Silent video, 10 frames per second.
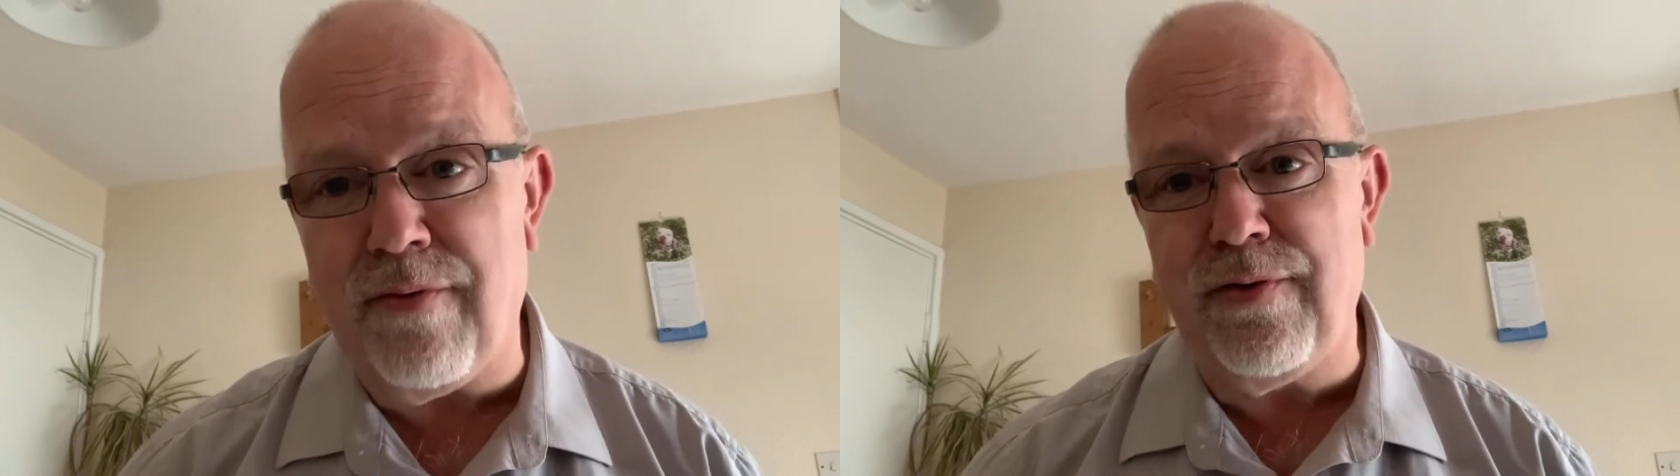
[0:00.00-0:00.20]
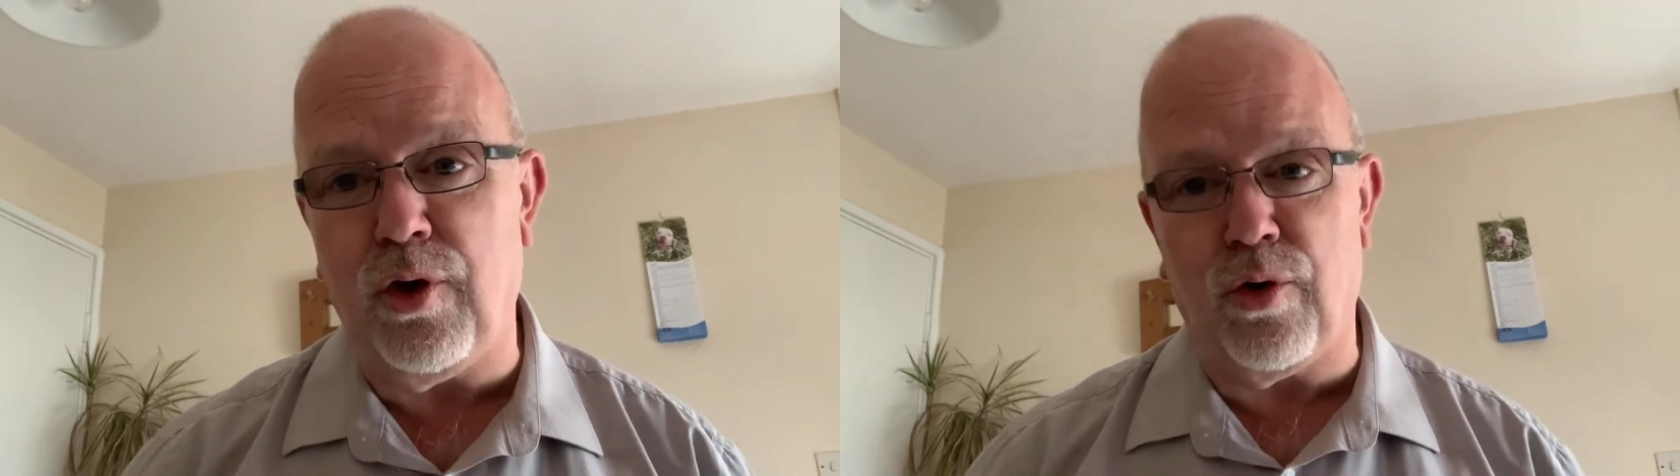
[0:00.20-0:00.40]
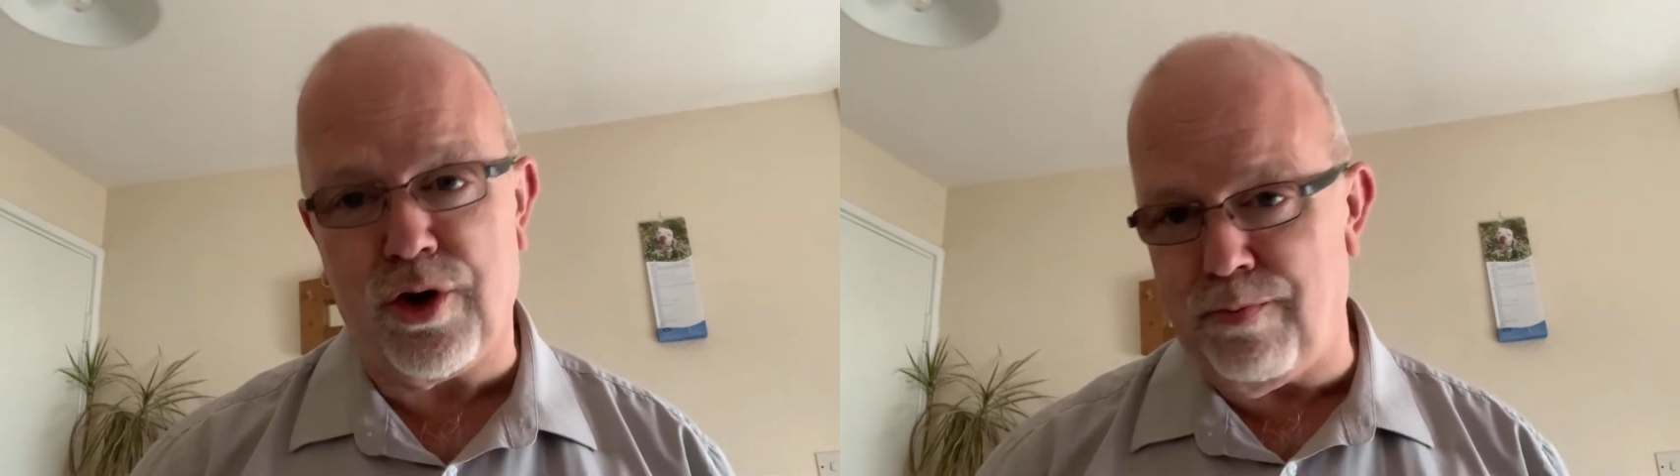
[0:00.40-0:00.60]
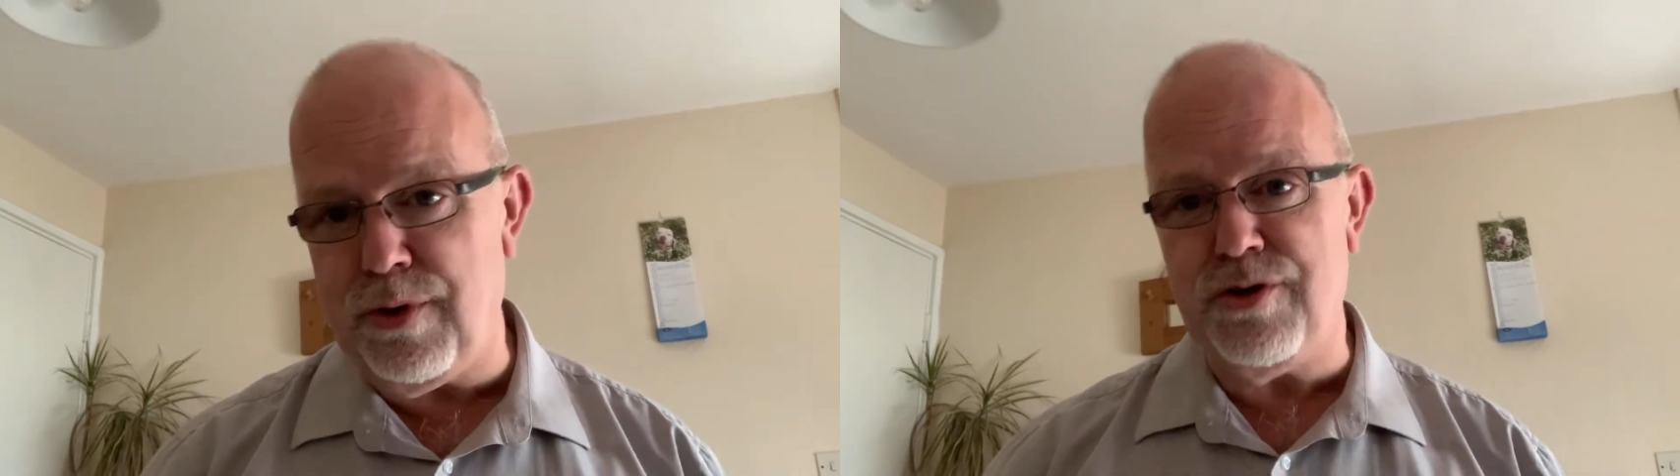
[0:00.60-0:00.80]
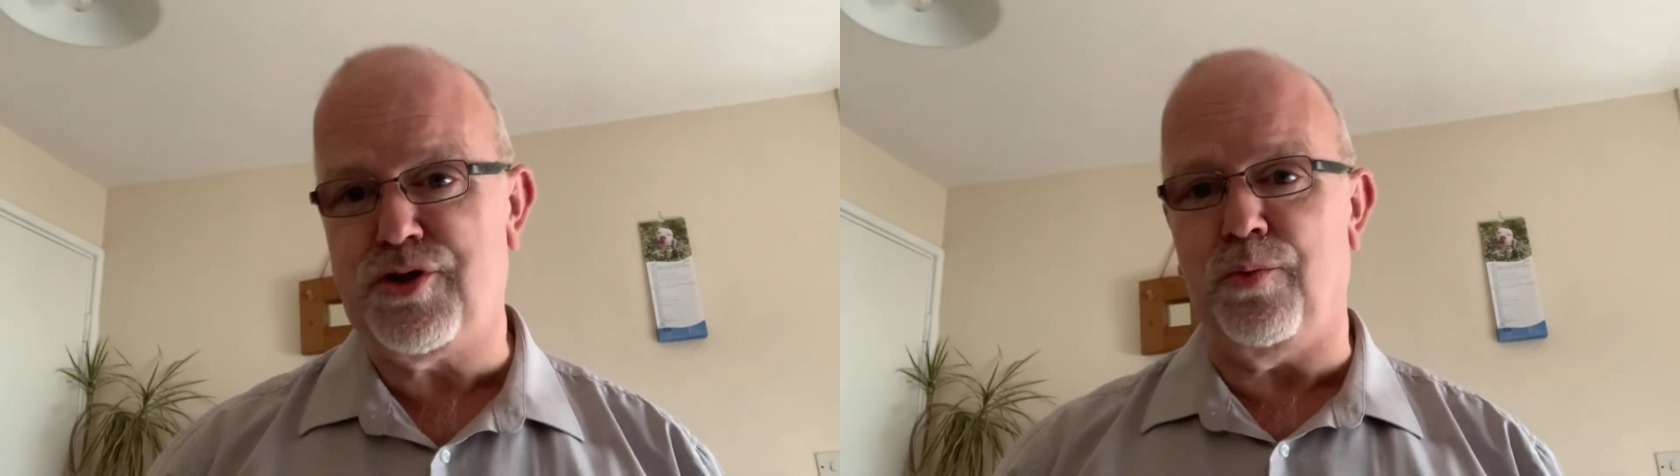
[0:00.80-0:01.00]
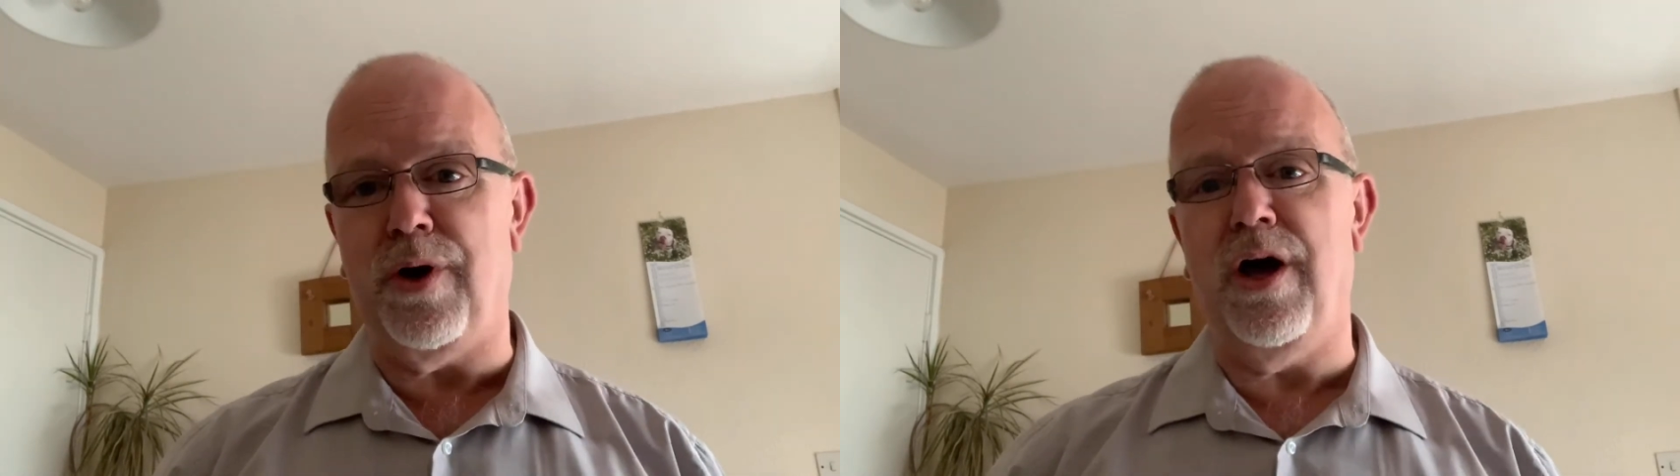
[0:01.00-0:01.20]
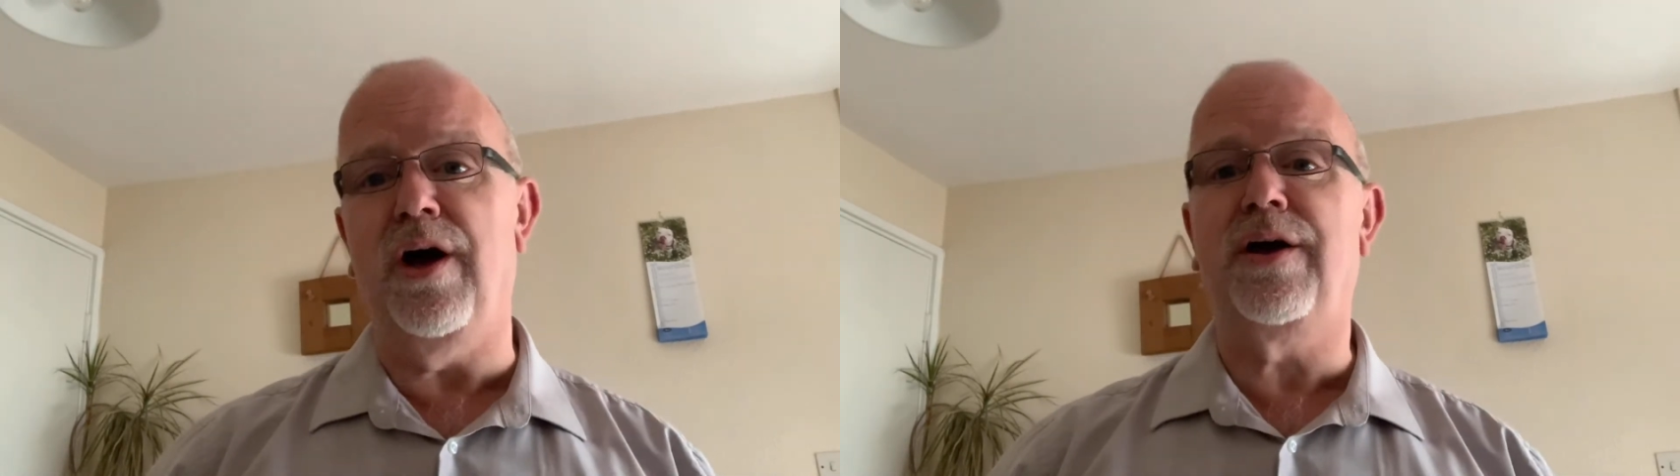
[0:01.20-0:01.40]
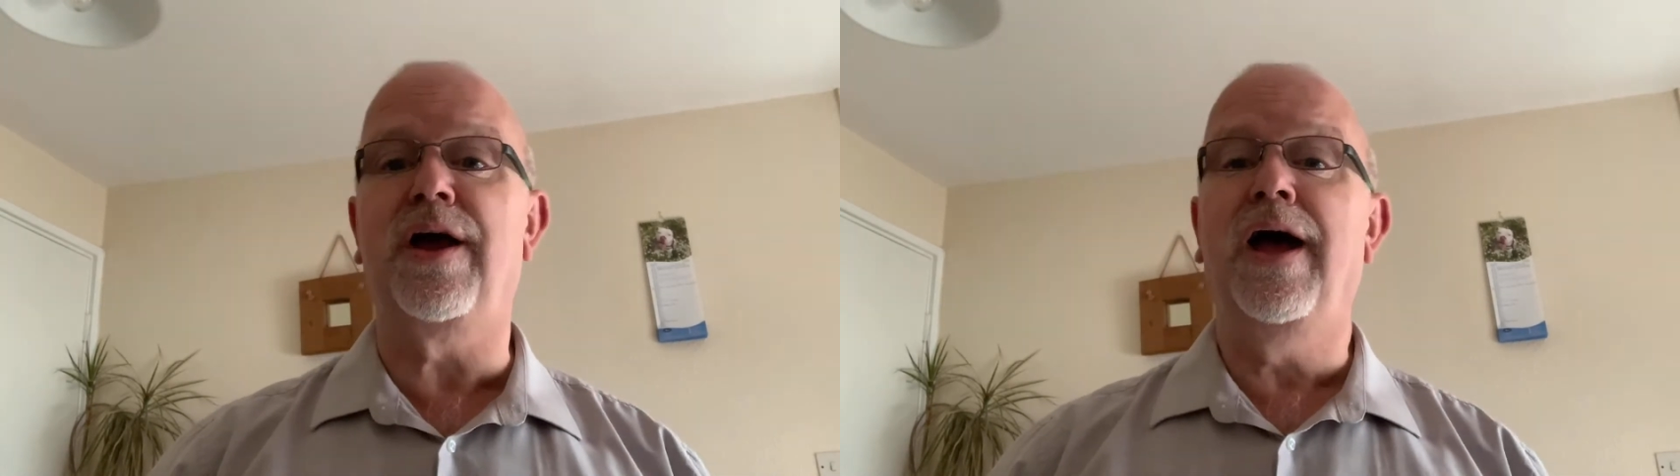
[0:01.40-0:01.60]
for your commute to
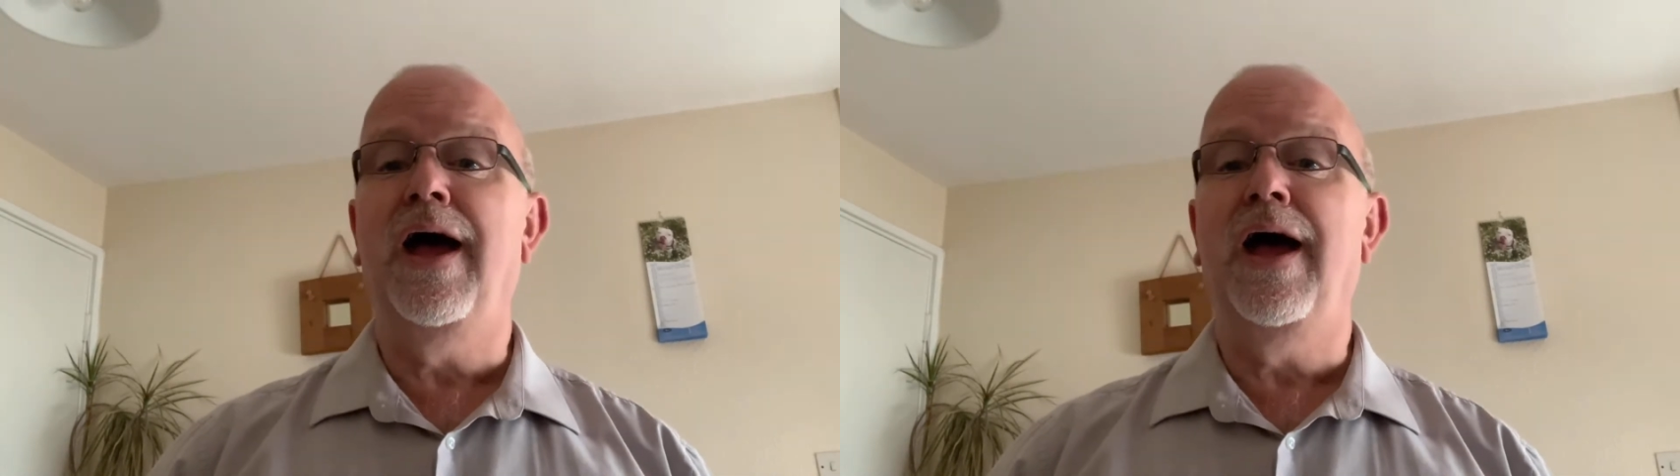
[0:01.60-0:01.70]
work